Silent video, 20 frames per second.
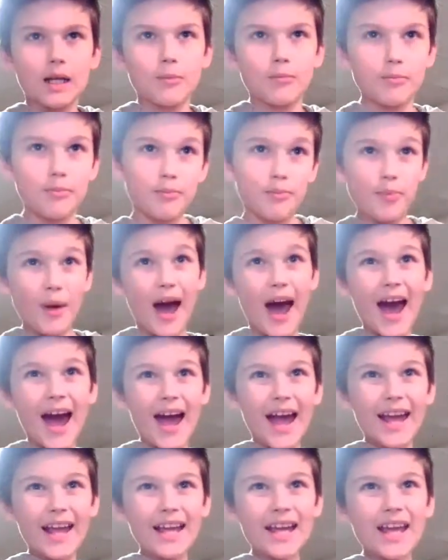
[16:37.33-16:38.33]

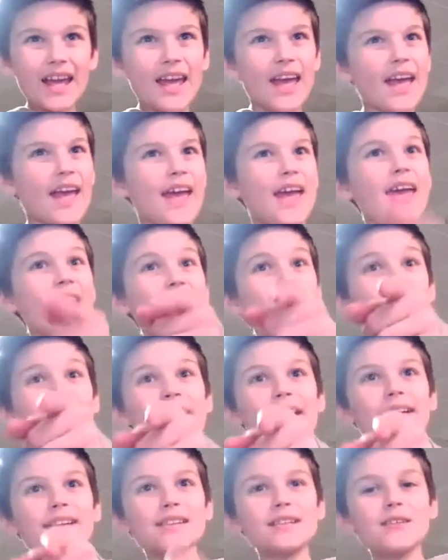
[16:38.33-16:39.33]
Bye.
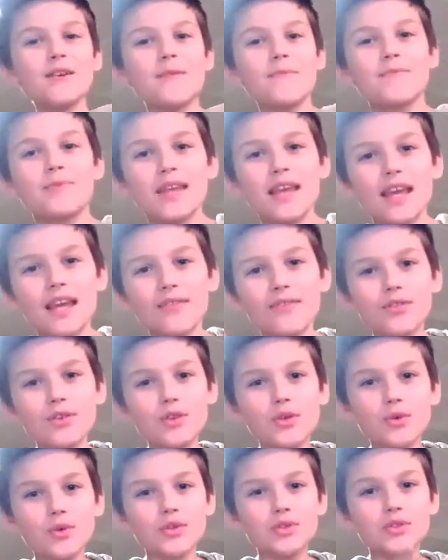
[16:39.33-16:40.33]
And if you
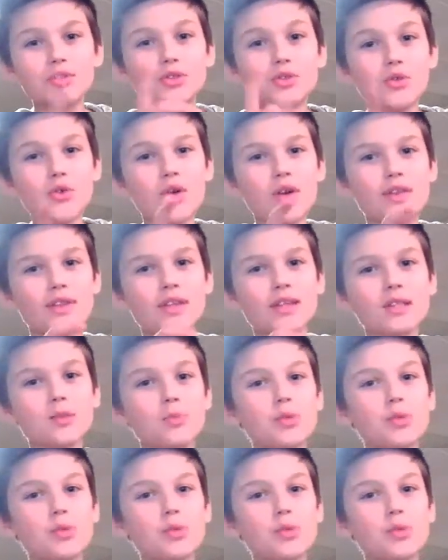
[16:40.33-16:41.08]
do enjoy these,